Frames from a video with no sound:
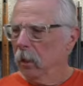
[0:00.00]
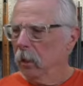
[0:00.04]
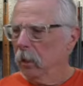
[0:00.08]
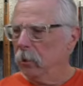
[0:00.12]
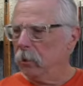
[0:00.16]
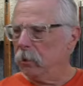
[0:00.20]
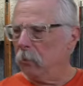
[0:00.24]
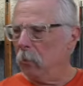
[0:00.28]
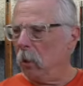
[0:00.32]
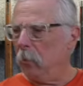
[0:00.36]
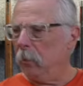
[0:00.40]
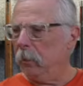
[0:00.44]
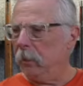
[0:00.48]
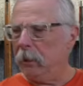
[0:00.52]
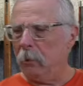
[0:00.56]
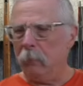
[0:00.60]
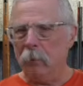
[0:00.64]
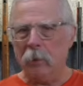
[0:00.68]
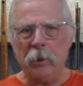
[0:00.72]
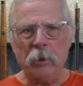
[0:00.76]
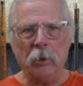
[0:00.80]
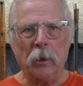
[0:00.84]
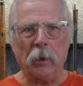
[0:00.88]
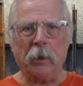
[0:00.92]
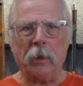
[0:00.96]
So what we did,
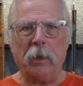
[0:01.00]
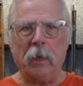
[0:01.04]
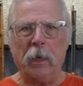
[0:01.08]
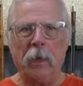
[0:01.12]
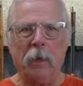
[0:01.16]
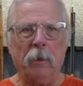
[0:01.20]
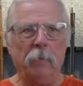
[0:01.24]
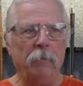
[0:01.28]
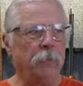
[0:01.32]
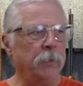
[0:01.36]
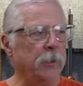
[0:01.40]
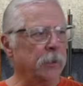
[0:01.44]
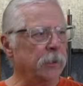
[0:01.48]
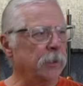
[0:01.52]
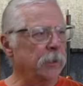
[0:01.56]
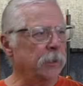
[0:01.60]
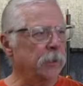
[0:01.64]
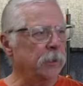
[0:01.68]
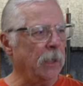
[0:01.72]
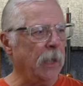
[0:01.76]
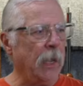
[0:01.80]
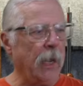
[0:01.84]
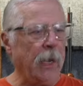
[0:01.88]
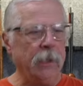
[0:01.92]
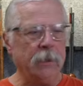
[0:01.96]
we took, this
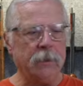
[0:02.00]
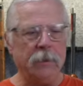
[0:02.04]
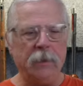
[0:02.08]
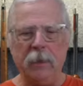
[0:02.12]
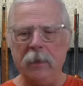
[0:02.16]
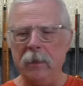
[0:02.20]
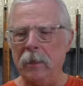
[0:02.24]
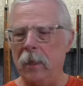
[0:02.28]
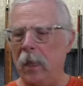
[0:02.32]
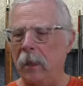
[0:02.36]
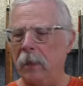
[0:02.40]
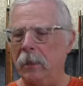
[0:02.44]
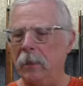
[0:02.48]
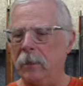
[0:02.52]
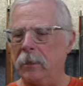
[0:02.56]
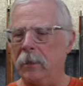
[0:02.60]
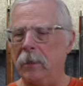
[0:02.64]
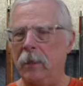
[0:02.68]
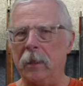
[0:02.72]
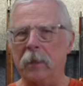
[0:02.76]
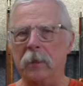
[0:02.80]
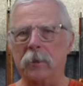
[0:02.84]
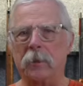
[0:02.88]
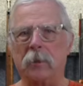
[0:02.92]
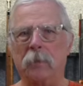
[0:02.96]
is an
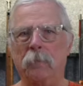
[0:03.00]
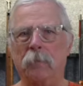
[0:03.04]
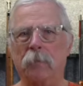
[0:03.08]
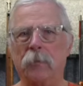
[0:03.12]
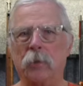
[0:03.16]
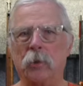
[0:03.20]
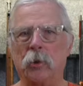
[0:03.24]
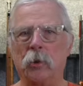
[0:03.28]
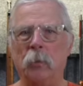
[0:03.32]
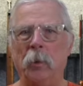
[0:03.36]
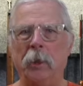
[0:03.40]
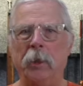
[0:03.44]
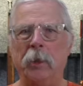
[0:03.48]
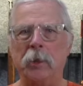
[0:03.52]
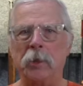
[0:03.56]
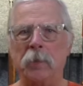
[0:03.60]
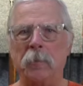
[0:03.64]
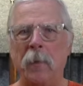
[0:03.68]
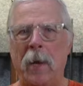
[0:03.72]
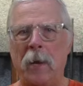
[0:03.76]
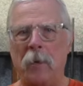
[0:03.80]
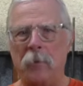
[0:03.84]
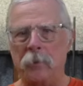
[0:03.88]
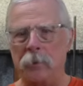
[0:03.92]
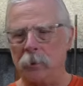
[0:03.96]
1896 Swedish
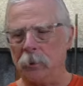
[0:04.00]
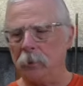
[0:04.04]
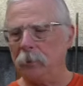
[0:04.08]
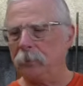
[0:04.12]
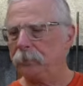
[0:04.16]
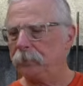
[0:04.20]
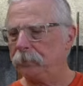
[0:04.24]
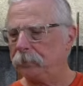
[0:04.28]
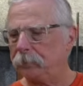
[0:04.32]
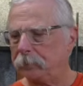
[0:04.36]
Mauser,